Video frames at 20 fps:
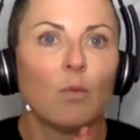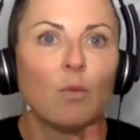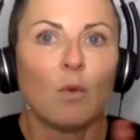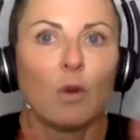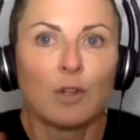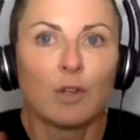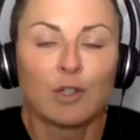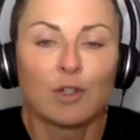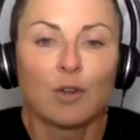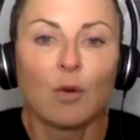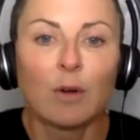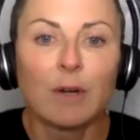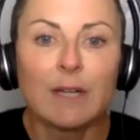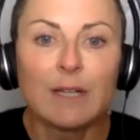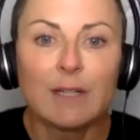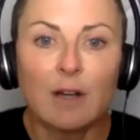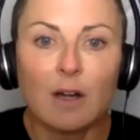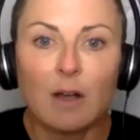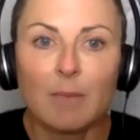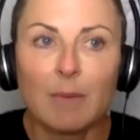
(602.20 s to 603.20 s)

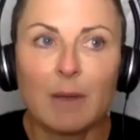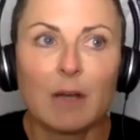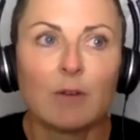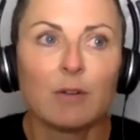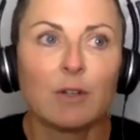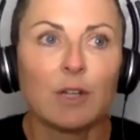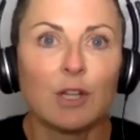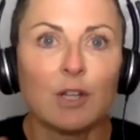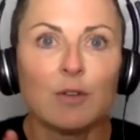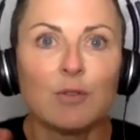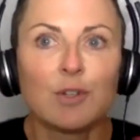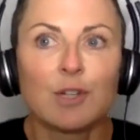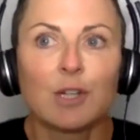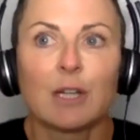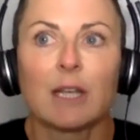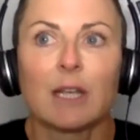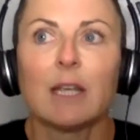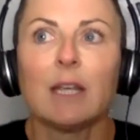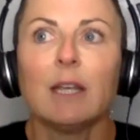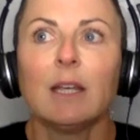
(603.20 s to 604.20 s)
stories are about
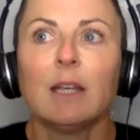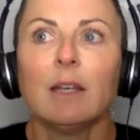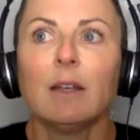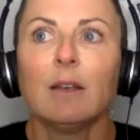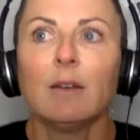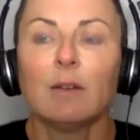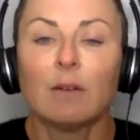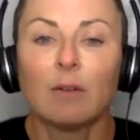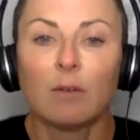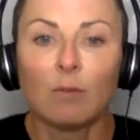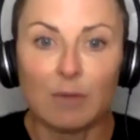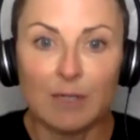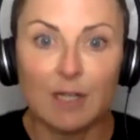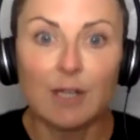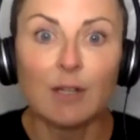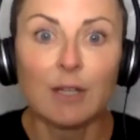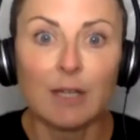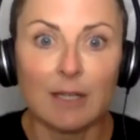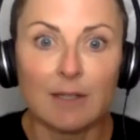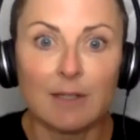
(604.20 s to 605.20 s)
usually
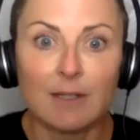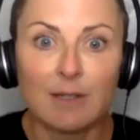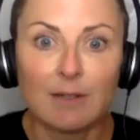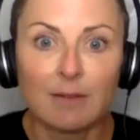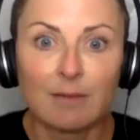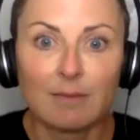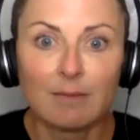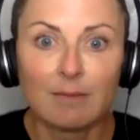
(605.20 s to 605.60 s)
resilience.